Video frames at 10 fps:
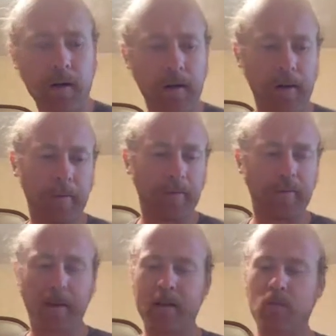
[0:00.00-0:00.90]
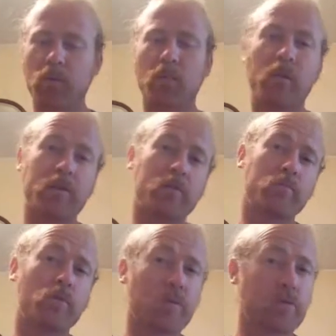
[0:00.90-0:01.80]
um, I just want to bring
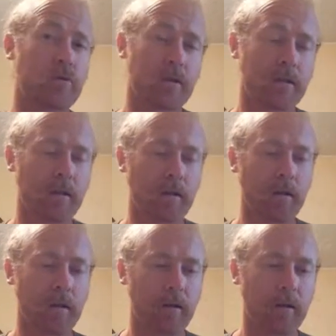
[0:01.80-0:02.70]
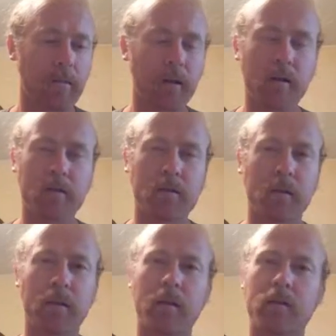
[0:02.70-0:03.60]
some scriptures in uh, because I
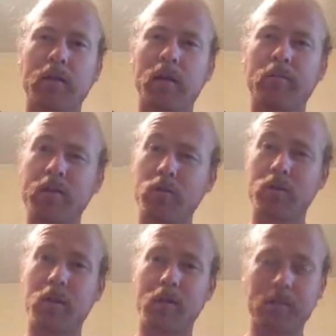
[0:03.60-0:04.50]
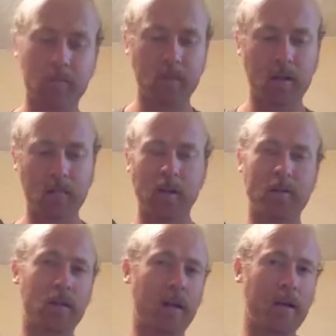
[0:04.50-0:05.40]
think it's kind of interesting. I'm not
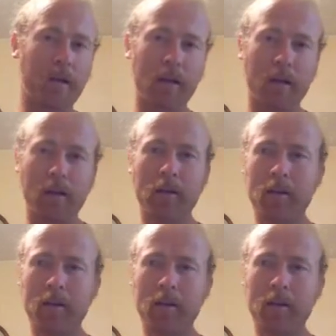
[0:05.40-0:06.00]
stating any